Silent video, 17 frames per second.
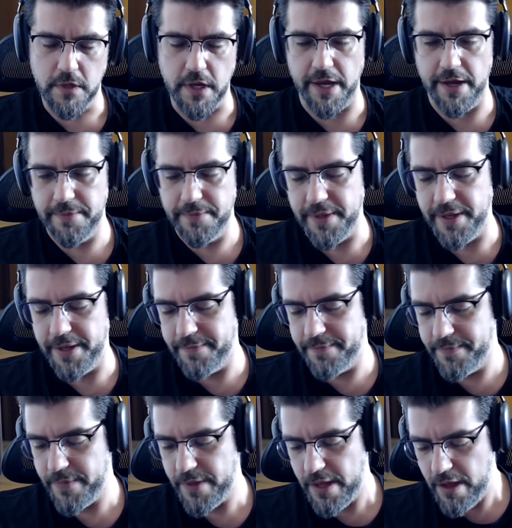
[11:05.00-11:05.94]
Yeah, yeah.
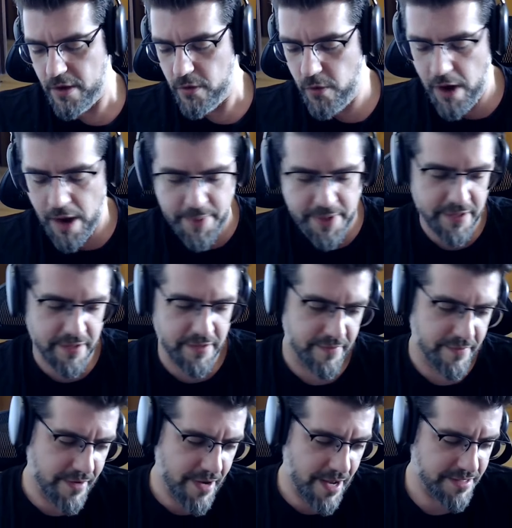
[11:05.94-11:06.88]
Well, I
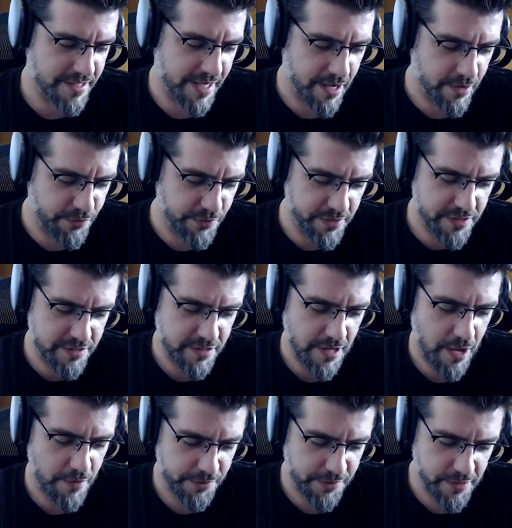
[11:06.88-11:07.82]
mean, not to get
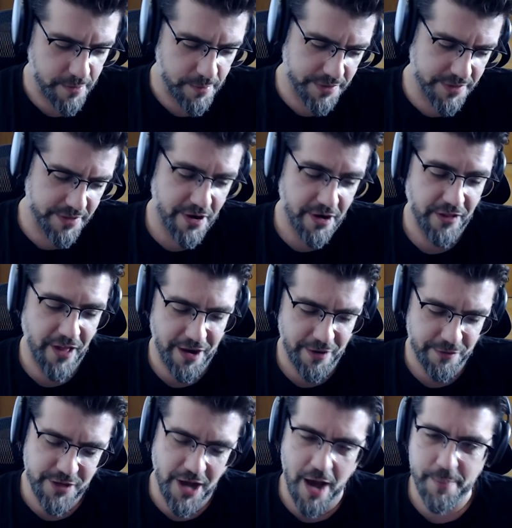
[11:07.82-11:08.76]
philosophical, but there are a lot
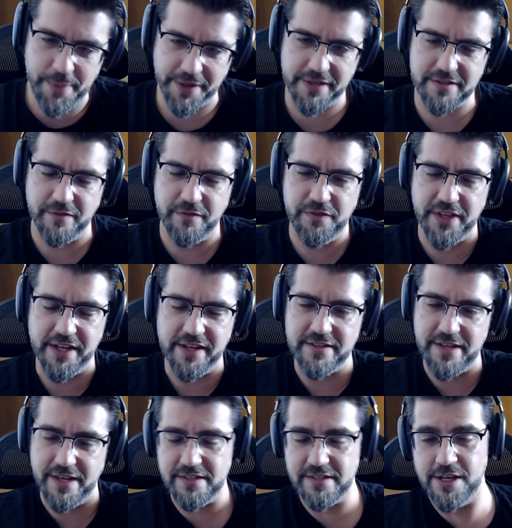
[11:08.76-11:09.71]
of topics of
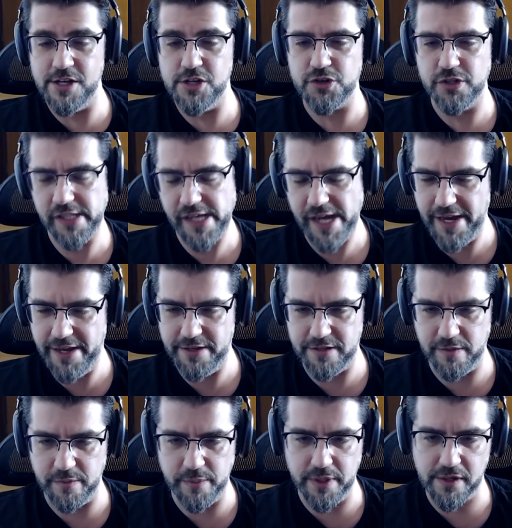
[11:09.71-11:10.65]
things that
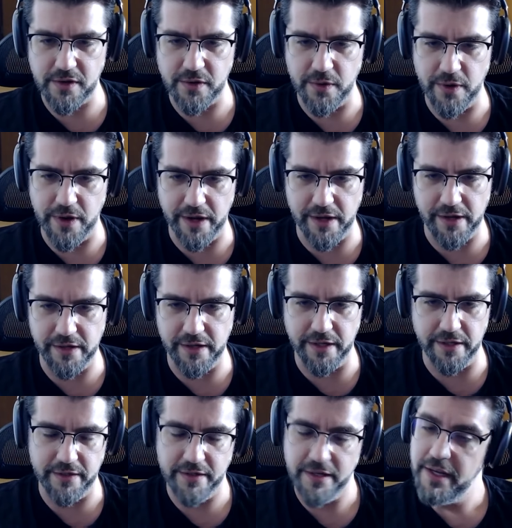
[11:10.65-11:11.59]
centralize in Bitcoin,
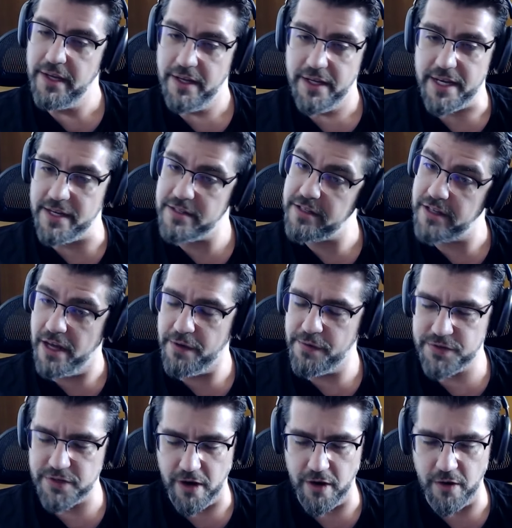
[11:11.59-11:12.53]
and
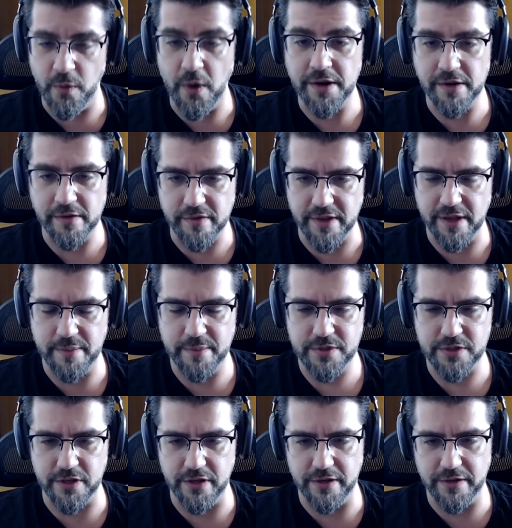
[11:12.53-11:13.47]
ETFs are one of them.
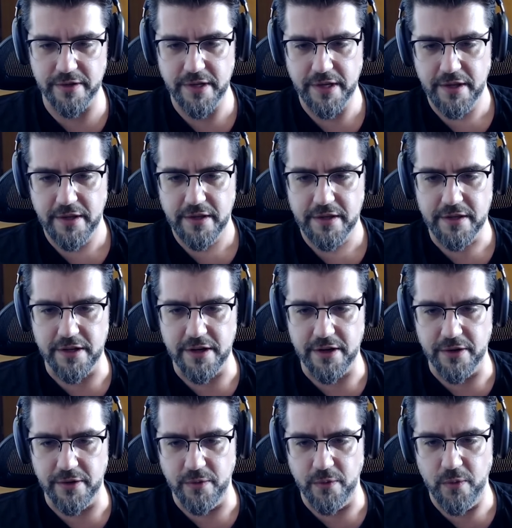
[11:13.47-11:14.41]
So, you
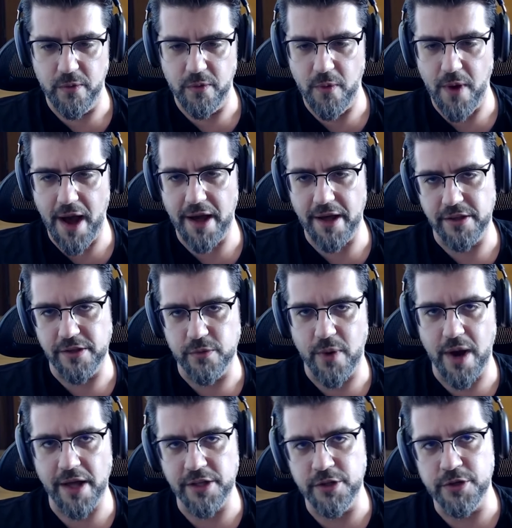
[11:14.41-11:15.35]
know, while
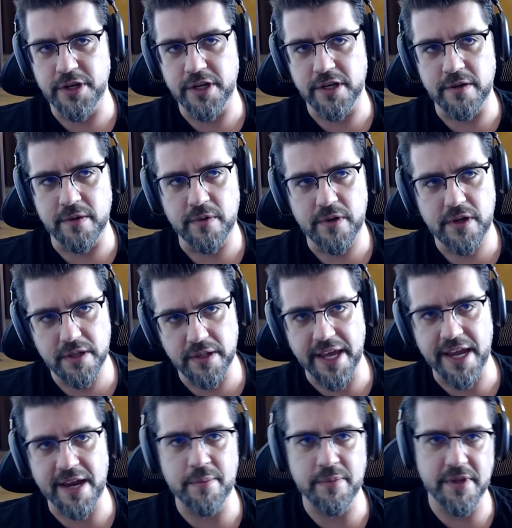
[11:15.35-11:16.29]
while you can
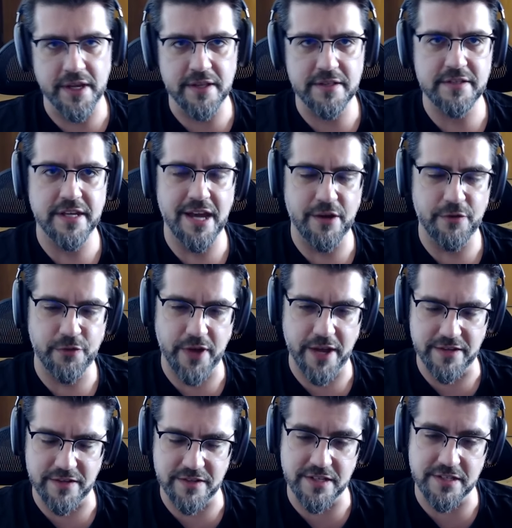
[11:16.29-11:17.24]
claim the ETF
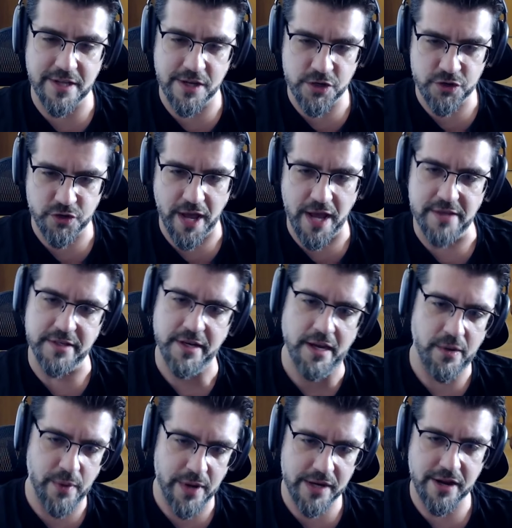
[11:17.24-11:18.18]
as decentralizing
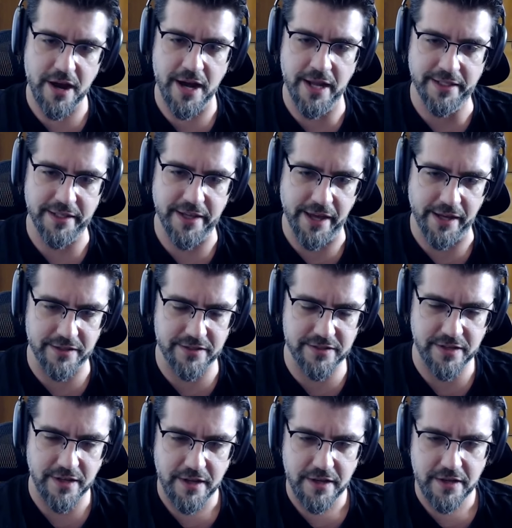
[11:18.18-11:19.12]
in one
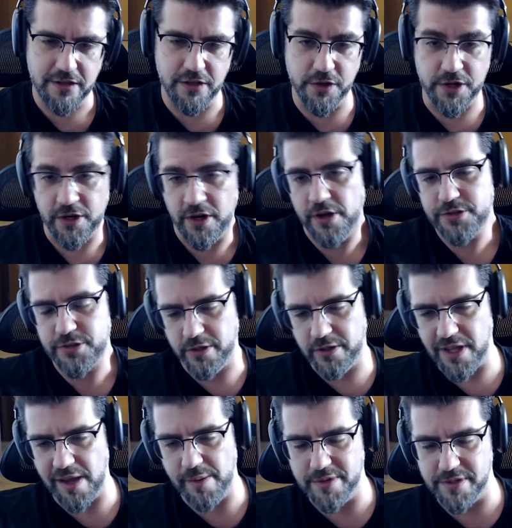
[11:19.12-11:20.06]
context, you can also
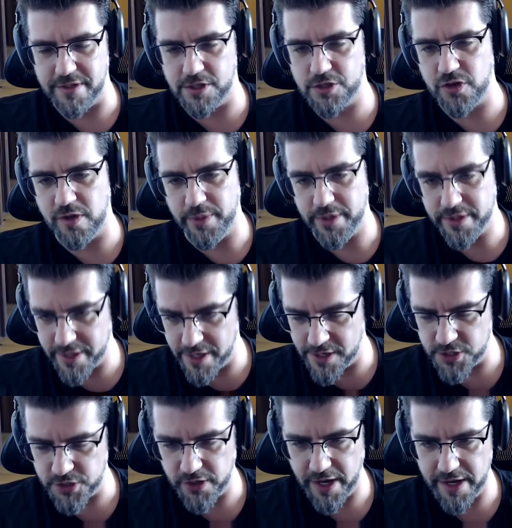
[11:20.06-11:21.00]
claim it's extremely
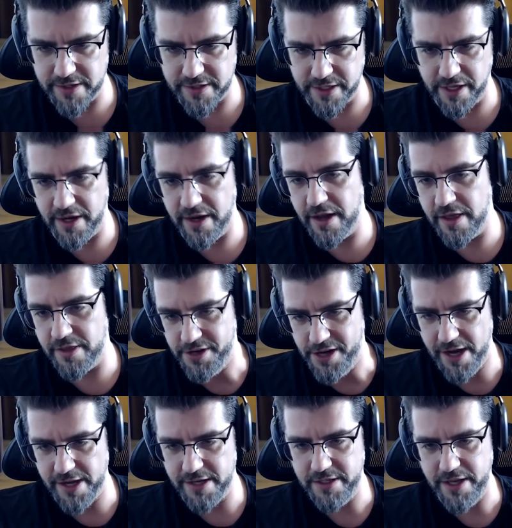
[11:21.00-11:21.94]
centralizing in another
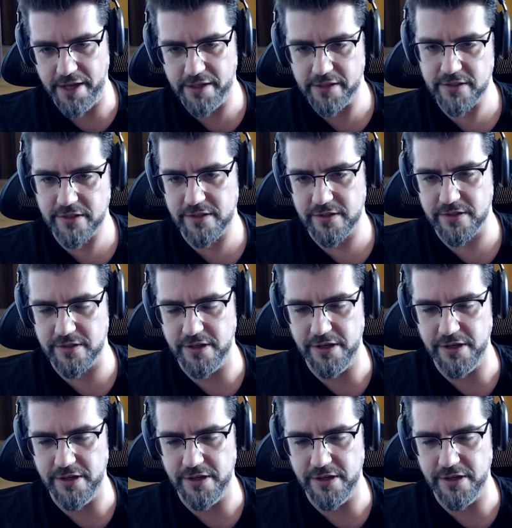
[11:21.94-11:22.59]
context.